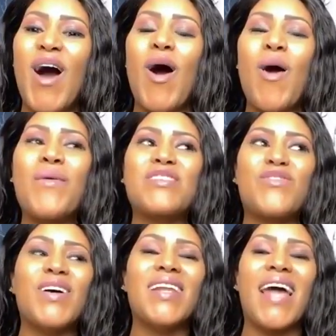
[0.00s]
always
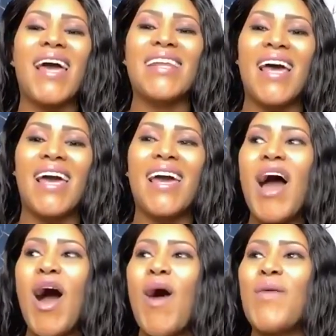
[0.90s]
feel
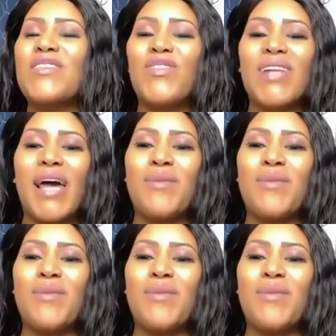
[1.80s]
like